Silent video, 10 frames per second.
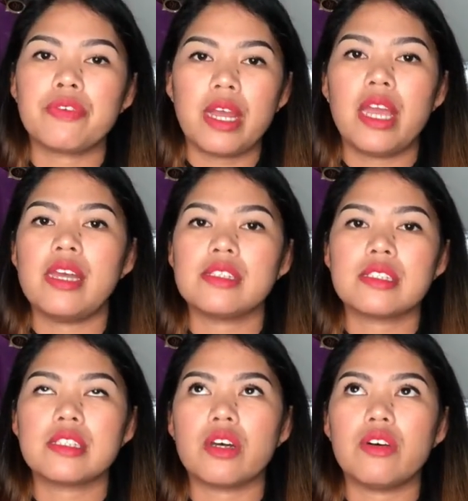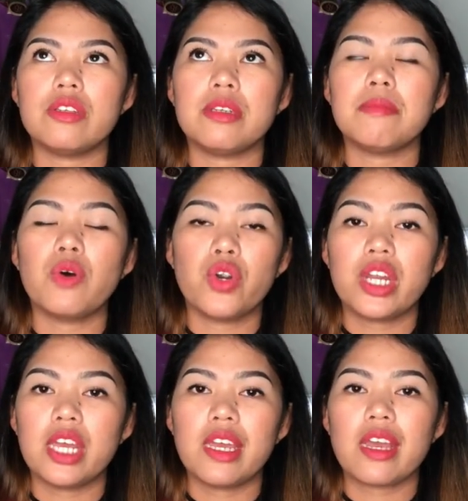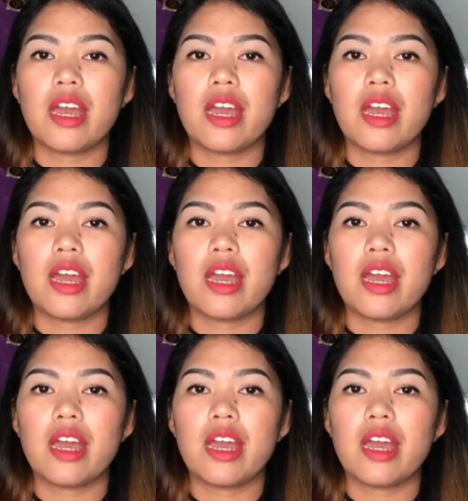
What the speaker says: friends on the morning,